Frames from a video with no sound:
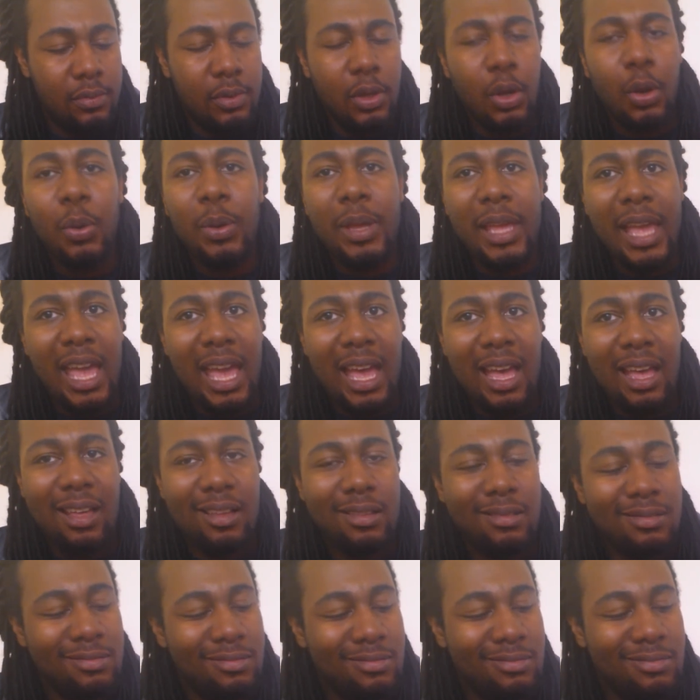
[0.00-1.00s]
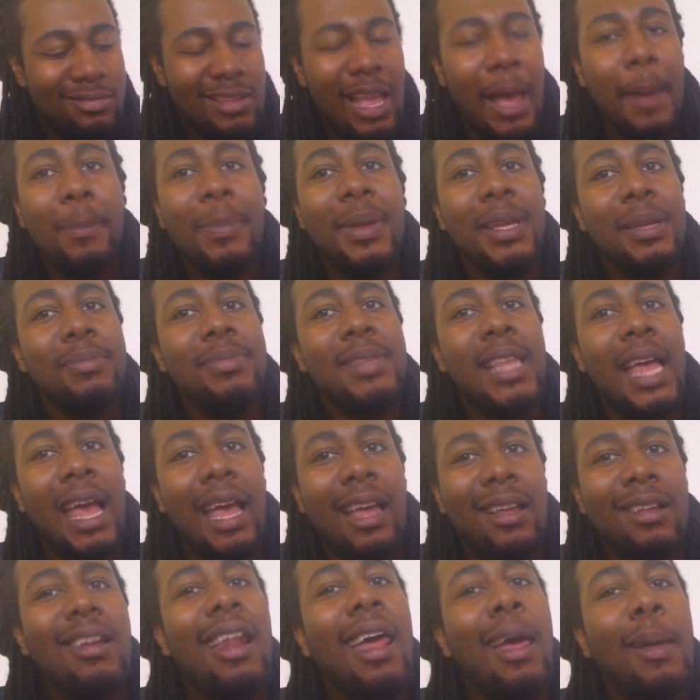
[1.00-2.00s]
Oh yeah, I peeped
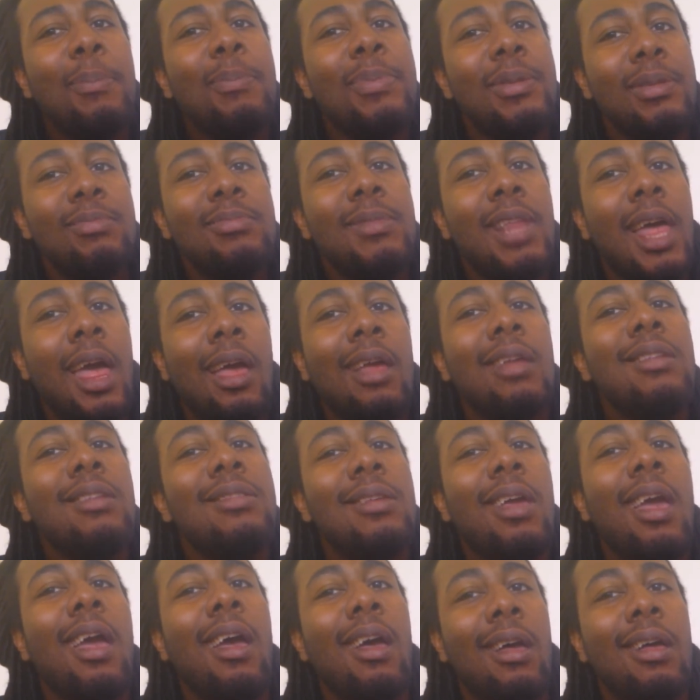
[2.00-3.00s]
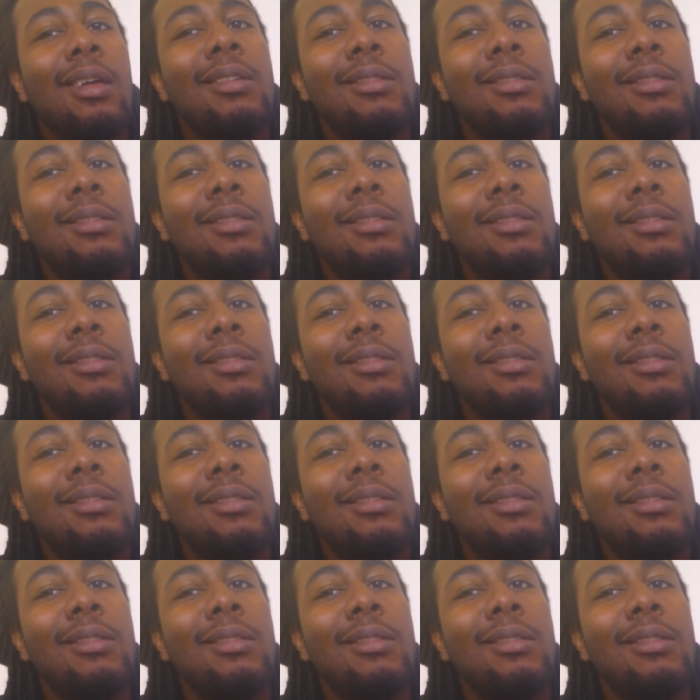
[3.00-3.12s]
that, yeah.